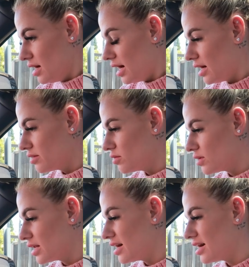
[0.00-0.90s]
I
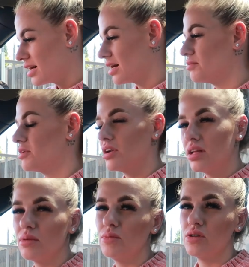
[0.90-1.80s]
thought like I'm not
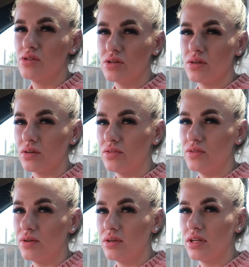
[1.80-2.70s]
in the mood to cook
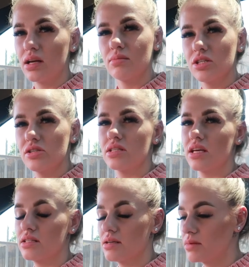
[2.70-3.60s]
food, let me just
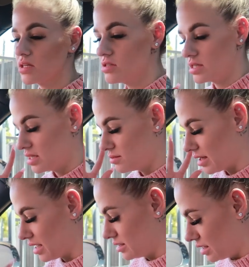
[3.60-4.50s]
get something to eat.
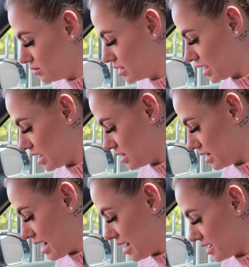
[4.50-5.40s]
But I didn't want to get
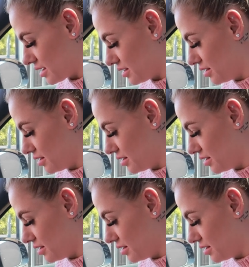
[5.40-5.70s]
like